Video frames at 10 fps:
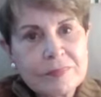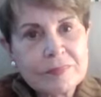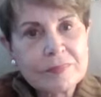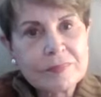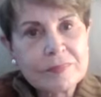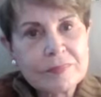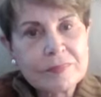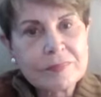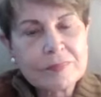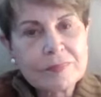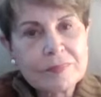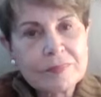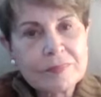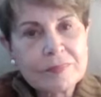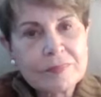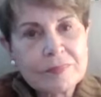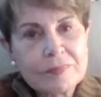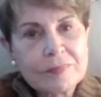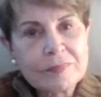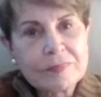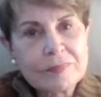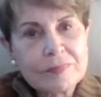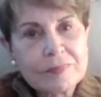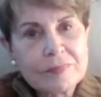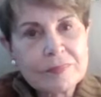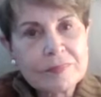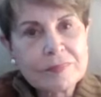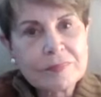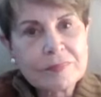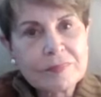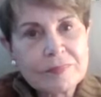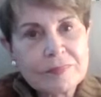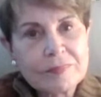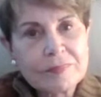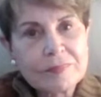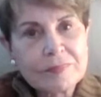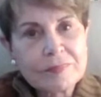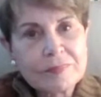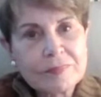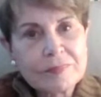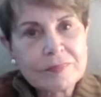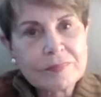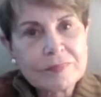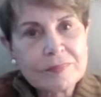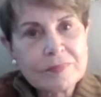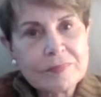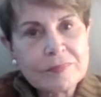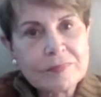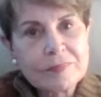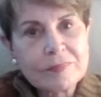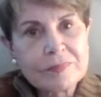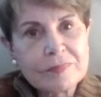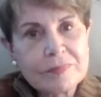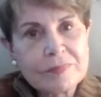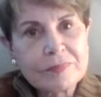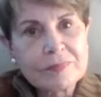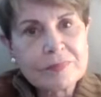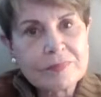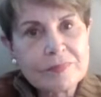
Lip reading: (not speaking)